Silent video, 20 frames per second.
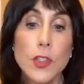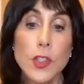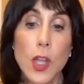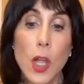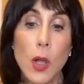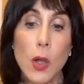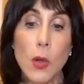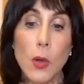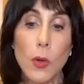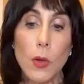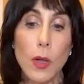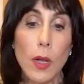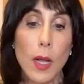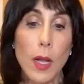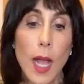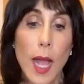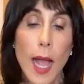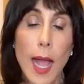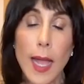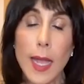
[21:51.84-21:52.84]
so
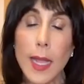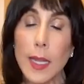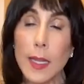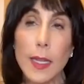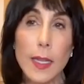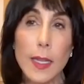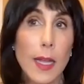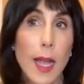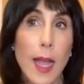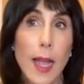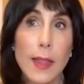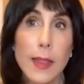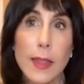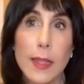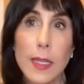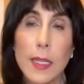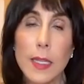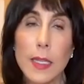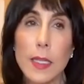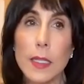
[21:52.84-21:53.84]
I I
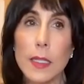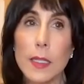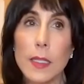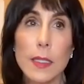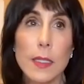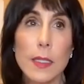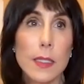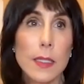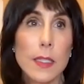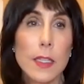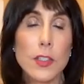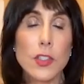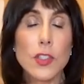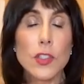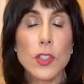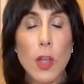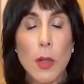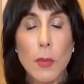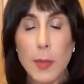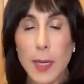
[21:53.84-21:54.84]
think
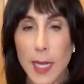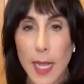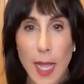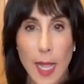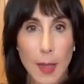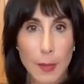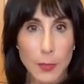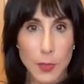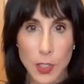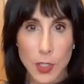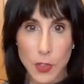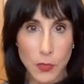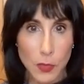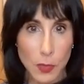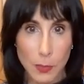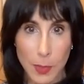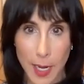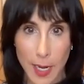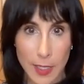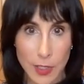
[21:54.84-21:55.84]
there's so many options
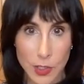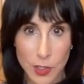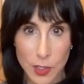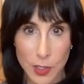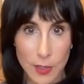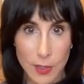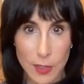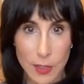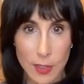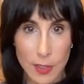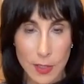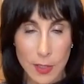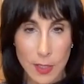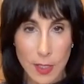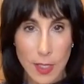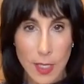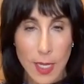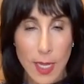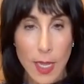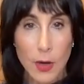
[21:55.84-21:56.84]
for patients.
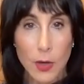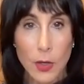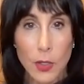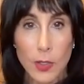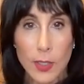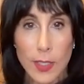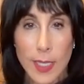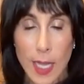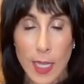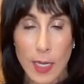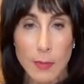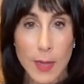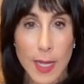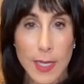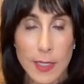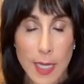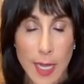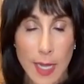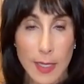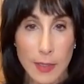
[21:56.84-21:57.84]
Early on in
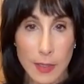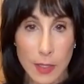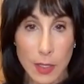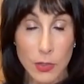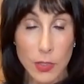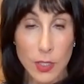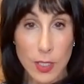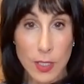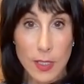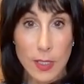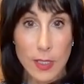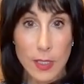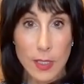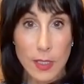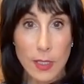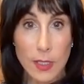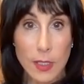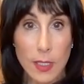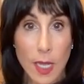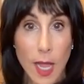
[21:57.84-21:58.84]
my
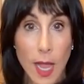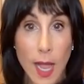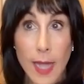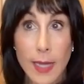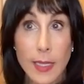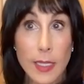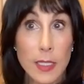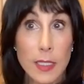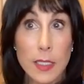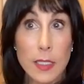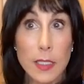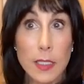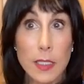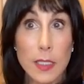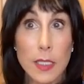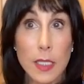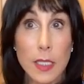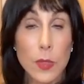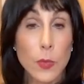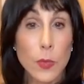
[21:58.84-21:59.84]
diagnosis, I just
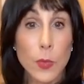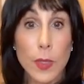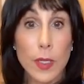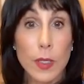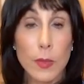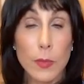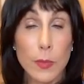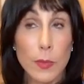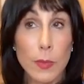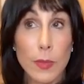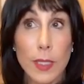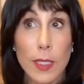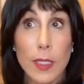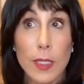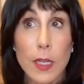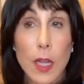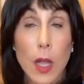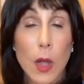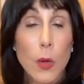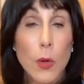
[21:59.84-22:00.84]
didn't real,
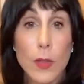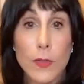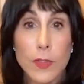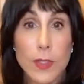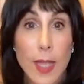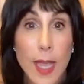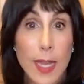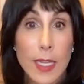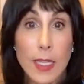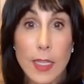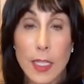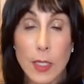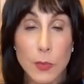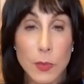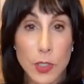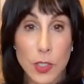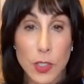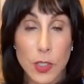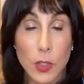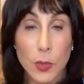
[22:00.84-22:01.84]
really know if anything
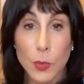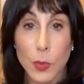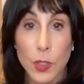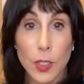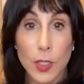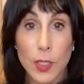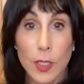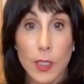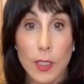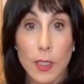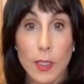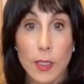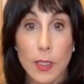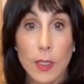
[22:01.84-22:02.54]
was going to work.